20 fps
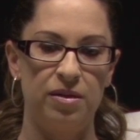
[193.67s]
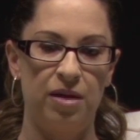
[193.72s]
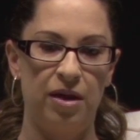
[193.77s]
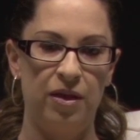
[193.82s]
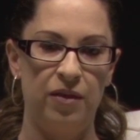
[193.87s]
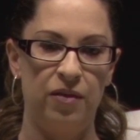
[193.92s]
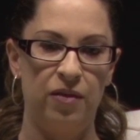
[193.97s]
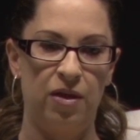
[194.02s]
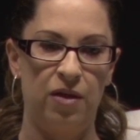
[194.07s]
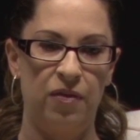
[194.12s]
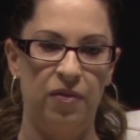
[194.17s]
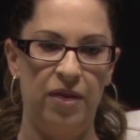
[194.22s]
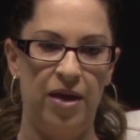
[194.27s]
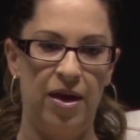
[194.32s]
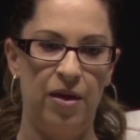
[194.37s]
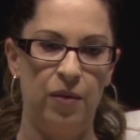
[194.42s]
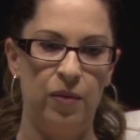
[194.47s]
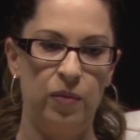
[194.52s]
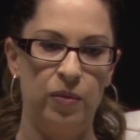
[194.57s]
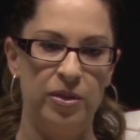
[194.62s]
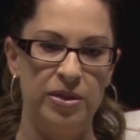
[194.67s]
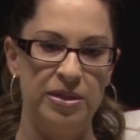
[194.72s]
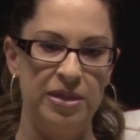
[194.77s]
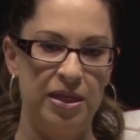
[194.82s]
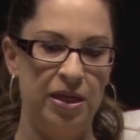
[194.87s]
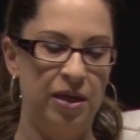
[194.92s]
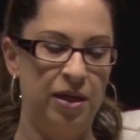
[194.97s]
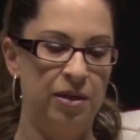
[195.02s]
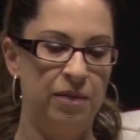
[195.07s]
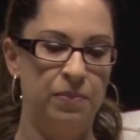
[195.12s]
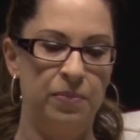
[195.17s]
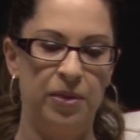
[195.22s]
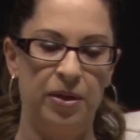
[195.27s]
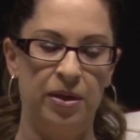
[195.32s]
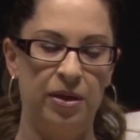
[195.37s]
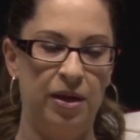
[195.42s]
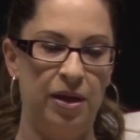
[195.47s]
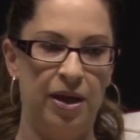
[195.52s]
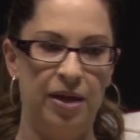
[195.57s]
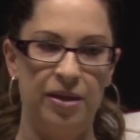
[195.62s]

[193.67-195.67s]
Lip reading: I thought that was it, but